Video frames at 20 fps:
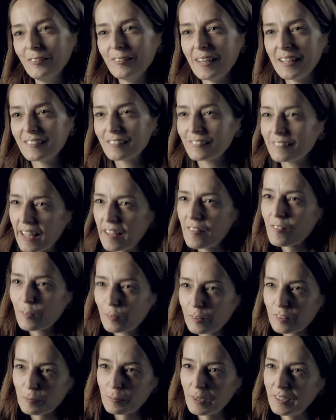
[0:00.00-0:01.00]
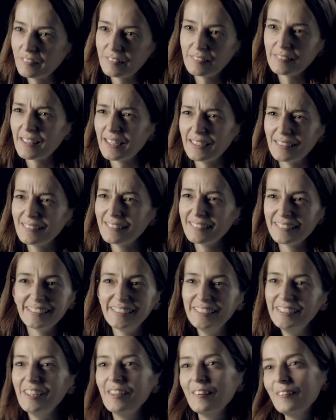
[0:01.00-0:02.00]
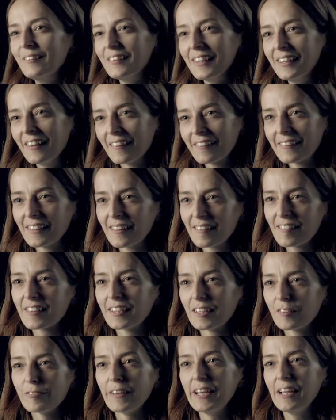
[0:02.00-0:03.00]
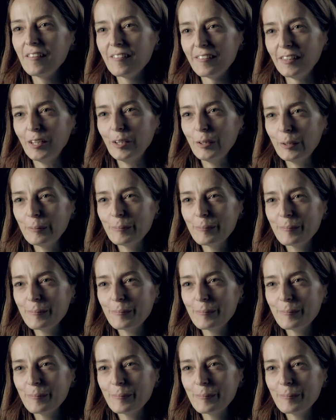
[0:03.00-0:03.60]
you handle that sort of pressure, then, you know, nothing was going to faze you.